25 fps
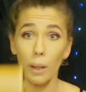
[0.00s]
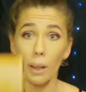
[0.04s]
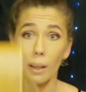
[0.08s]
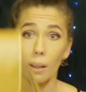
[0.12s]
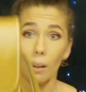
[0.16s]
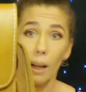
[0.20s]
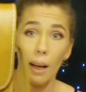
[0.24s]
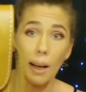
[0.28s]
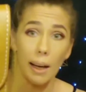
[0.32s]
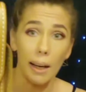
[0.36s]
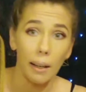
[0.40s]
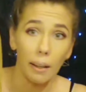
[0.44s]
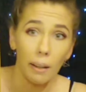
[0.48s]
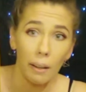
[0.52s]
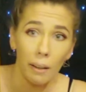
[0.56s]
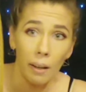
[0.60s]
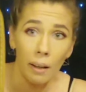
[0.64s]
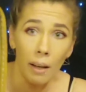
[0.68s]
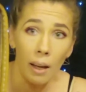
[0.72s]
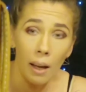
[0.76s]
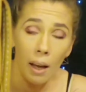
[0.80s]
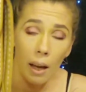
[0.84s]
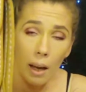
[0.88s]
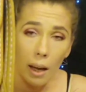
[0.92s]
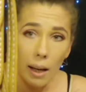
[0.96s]
like.
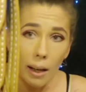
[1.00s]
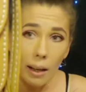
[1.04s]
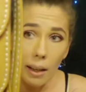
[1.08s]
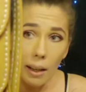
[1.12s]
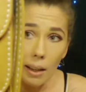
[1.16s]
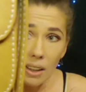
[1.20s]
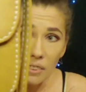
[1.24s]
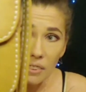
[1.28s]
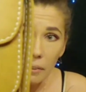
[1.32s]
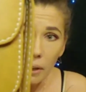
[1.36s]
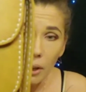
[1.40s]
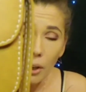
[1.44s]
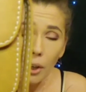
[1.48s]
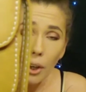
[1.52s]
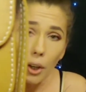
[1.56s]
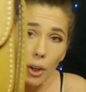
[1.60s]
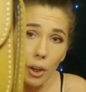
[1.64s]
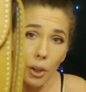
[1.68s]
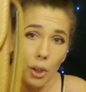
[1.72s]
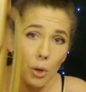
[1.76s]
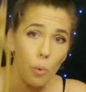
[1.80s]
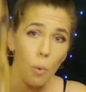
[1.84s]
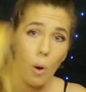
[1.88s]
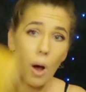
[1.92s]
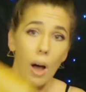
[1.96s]
It is very good
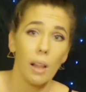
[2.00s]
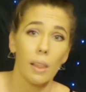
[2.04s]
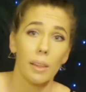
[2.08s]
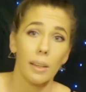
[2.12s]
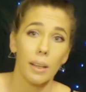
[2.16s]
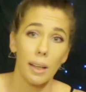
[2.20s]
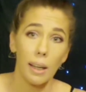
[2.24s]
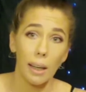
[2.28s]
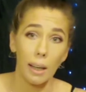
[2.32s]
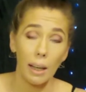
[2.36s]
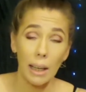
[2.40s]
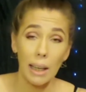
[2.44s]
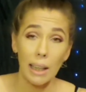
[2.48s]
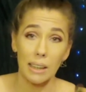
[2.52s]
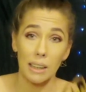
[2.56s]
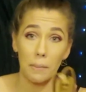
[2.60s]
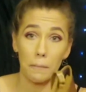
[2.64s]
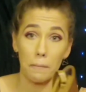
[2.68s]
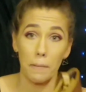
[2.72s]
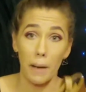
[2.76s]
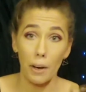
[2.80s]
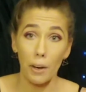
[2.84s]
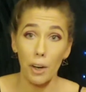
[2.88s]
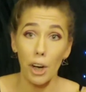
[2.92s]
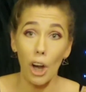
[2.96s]
quality. It's
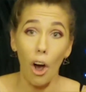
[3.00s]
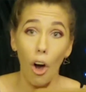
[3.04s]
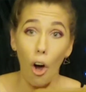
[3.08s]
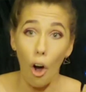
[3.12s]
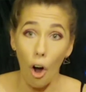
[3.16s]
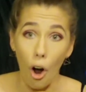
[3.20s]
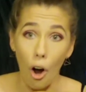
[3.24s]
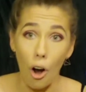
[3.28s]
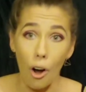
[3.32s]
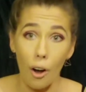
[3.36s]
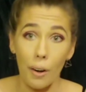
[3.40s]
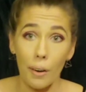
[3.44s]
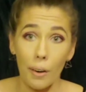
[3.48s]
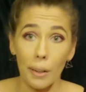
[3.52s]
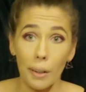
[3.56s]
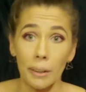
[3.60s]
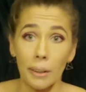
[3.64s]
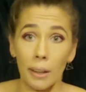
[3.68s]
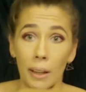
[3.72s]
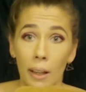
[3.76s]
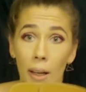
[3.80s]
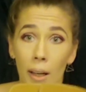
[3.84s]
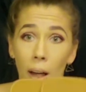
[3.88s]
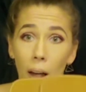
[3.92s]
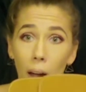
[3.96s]
very hard.
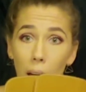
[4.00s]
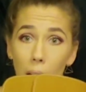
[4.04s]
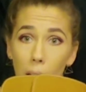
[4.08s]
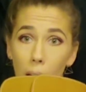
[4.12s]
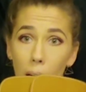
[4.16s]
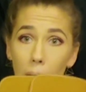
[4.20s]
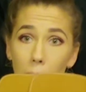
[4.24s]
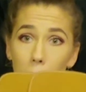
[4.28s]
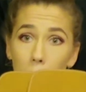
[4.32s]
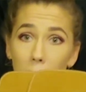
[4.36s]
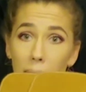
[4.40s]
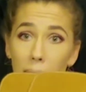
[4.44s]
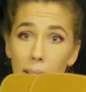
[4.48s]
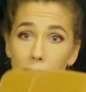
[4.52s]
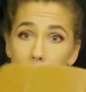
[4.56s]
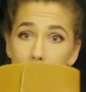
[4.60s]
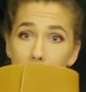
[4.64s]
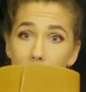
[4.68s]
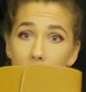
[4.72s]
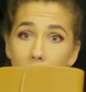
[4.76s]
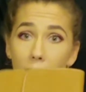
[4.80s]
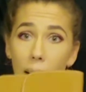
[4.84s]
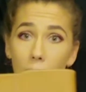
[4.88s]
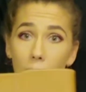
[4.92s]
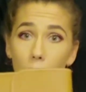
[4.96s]
It's
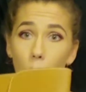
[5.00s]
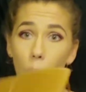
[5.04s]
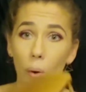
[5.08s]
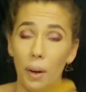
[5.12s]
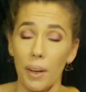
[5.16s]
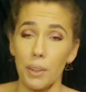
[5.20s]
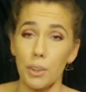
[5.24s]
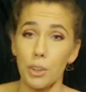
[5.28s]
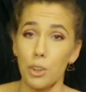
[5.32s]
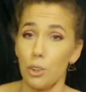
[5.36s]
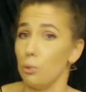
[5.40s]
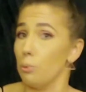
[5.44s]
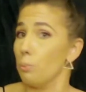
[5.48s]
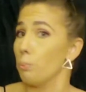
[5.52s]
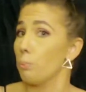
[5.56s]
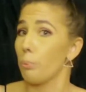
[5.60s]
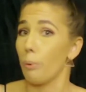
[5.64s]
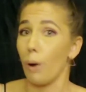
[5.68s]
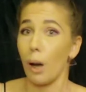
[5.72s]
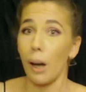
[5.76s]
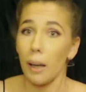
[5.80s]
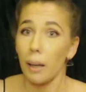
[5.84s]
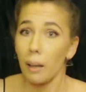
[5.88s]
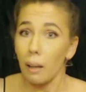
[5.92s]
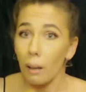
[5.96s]
not going to
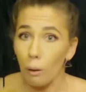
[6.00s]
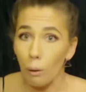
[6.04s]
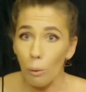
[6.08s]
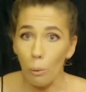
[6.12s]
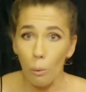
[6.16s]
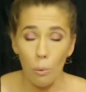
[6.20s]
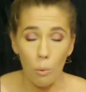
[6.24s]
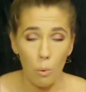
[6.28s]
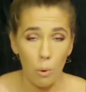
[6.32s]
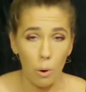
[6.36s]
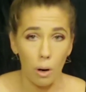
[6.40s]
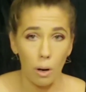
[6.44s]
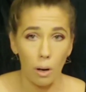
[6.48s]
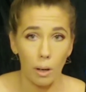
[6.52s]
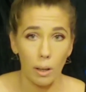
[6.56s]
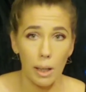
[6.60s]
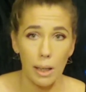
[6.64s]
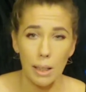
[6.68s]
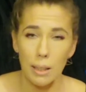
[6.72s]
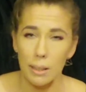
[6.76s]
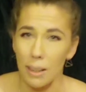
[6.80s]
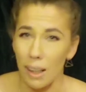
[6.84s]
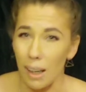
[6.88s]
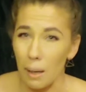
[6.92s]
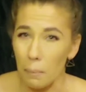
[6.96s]
break or get
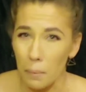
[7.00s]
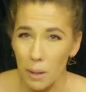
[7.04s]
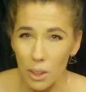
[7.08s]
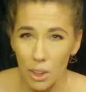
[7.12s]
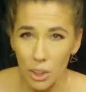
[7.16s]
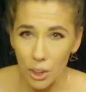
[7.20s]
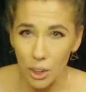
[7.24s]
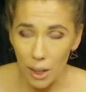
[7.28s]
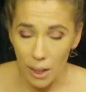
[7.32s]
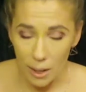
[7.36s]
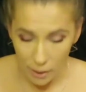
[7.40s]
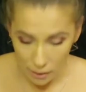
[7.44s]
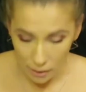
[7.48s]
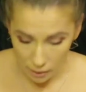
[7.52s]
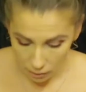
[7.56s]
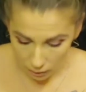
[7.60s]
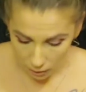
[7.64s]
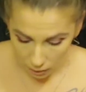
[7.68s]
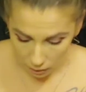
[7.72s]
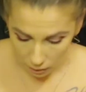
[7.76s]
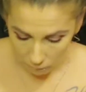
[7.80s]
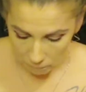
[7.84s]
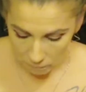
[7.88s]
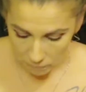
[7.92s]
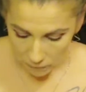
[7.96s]
damaged
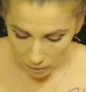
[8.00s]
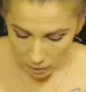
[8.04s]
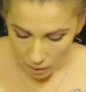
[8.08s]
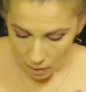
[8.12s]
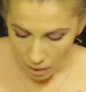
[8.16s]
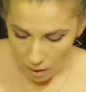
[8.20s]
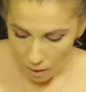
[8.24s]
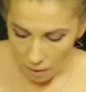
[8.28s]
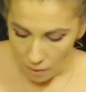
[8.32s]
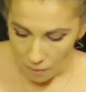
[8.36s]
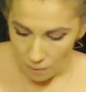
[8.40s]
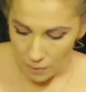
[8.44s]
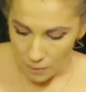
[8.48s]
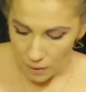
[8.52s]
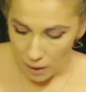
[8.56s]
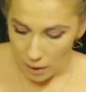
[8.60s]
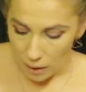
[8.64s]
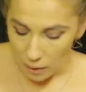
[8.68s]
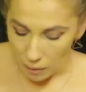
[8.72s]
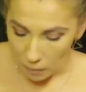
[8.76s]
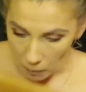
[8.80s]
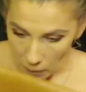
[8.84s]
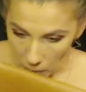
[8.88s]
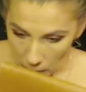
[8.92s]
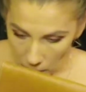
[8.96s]
easily. The
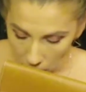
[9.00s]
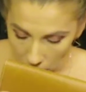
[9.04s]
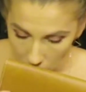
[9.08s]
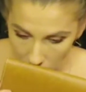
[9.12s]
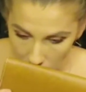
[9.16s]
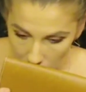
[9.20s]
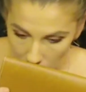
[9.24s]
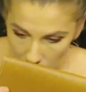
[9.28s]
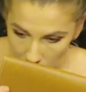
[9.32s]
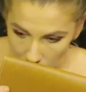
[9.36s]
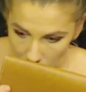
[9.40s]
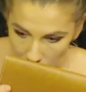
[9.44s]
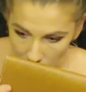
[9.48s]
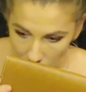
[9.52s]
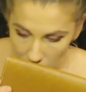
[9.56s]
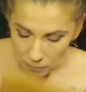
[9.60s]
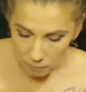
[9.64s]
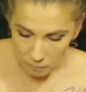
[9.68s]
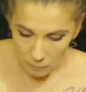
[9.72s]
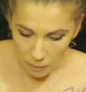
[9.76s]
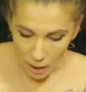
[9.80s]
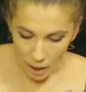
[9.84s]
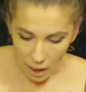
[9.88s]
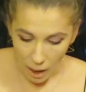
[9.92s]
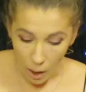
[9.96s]

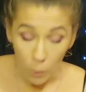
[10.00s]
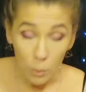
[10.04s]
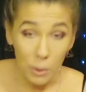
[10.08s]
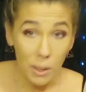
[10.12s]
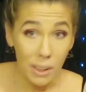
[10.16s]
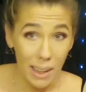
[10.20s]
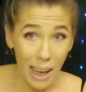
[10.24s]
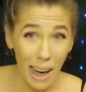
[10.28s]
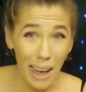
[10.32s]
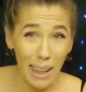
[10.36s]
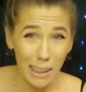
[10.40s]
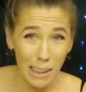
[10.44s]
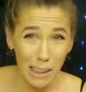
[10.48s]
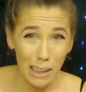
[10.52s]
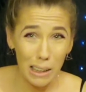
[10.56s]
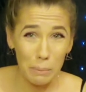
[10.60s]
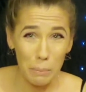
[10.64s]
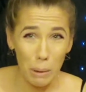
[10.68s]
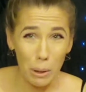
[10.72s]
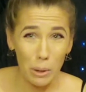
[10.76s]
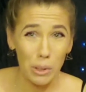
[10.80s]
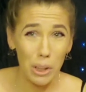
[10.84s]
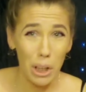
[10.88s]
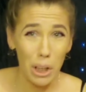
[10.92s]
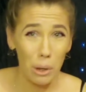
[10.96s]
outside
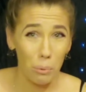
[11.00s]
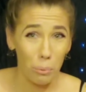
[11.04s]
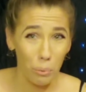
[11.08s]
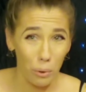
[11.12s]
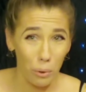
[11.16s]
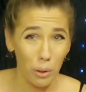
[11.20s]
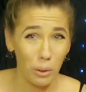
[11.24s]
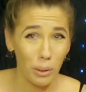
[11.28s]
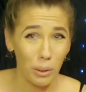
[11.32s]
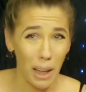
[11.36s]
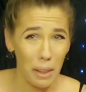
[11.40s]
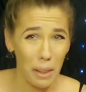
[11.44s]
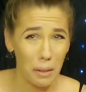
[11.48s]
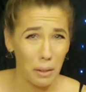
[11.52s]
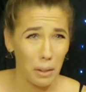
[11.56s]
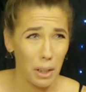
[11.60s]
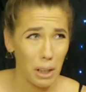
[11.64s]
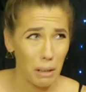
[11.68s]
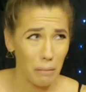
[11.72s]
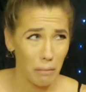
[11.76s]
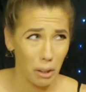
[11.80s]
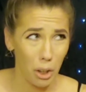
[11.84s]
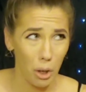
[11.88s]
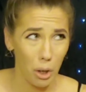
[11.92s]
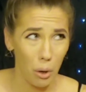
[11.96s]
smells like real leather,
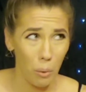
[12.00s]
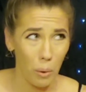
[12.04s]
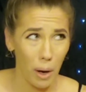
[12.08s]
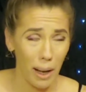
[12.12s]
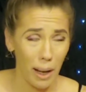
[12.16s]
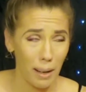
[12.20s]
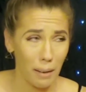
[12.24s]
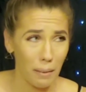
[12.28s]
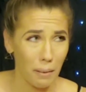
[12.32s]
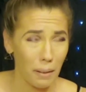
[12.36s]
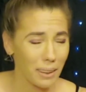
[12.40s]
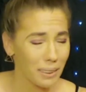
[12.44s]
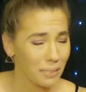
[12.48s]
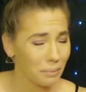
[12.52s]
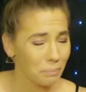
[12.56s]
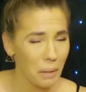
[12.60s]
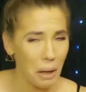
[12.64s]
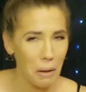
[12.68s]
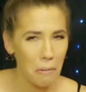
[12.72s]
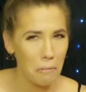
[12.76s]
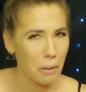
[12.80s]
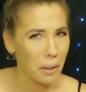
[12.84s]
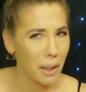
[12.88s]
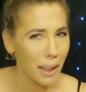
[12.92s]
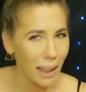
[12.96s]
even though I
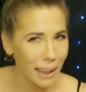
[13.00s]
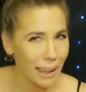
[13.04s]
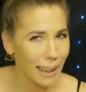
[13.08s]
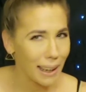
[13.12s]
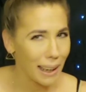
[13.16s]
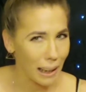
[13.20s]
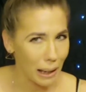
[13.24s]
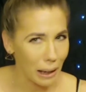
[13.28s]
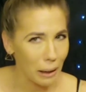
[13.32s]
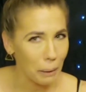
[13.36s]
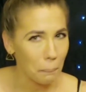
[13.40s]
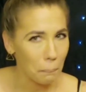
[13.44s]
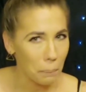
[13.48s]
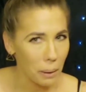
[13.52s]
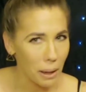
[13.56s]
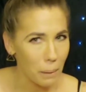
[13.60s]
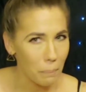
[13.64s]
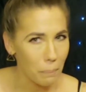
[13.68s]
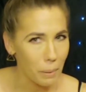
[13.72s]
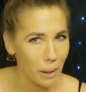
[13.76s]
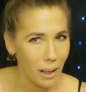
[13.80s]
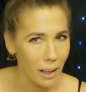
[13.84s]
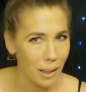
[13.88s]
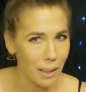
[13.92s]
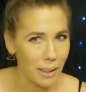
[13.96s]
feel like it can't be
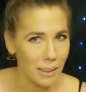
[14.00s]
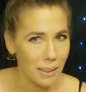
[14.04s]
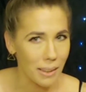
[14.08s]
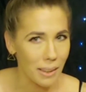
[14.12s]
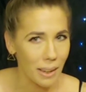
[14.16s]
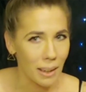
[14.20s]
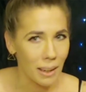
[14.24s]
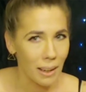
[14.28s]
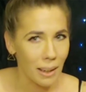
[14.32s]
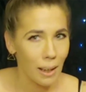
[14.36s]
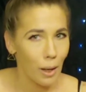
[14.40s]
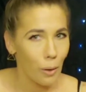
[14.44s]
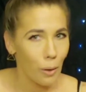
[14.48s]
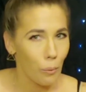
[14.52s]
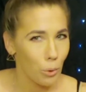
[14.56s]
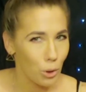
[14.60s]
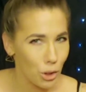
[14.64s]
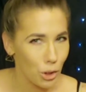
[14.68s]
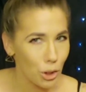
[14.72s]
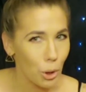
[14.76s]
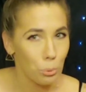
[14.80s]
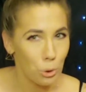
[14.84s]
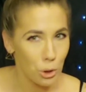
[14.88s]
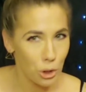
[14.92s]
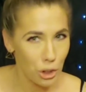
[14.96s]
because it was
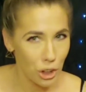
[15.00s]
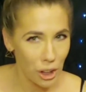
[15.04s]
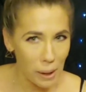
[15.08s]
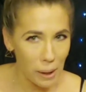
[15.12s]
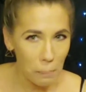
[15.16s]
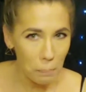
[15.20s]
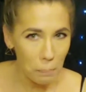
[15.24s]
so cheap.